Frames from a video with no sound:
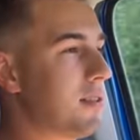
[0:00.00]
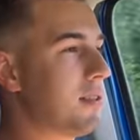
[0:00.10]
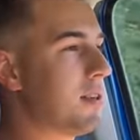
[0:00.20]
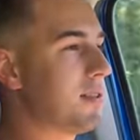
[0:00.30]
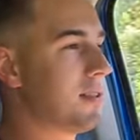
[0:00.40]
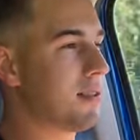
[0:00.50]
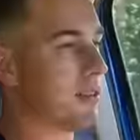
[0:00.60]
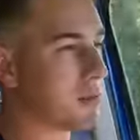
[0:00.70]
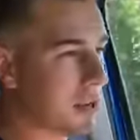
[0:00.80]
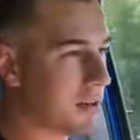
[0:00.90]
There is
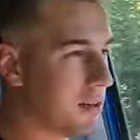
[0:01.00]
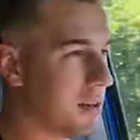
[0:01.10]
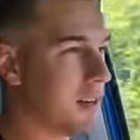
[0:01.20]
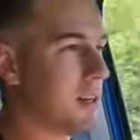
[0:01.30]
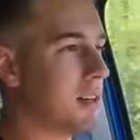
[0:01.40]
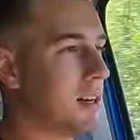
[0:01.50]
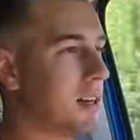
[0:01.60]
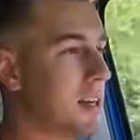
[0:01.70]
nothing better uh,